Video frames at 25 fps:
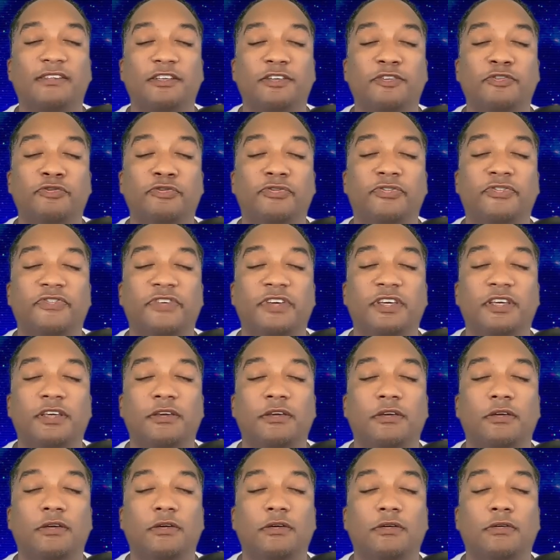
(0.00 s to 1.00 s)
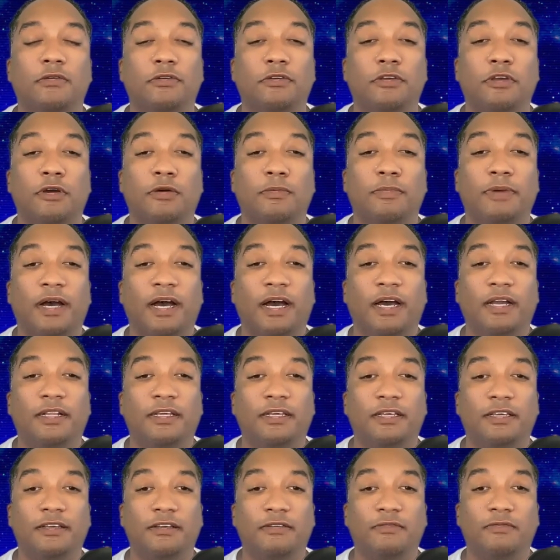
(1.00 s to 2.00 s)
And you feel your
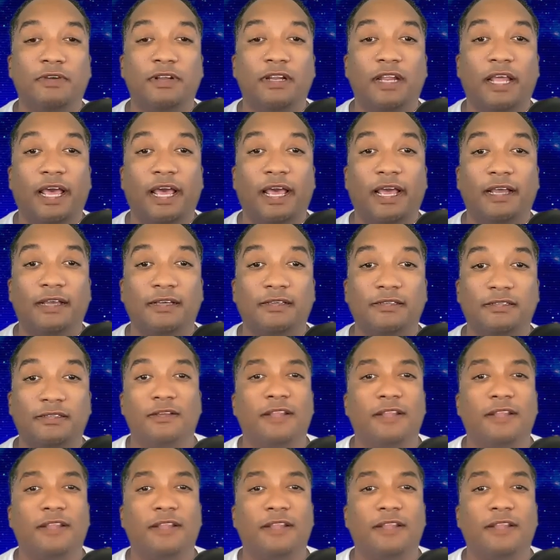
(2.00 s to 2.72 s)
body relax,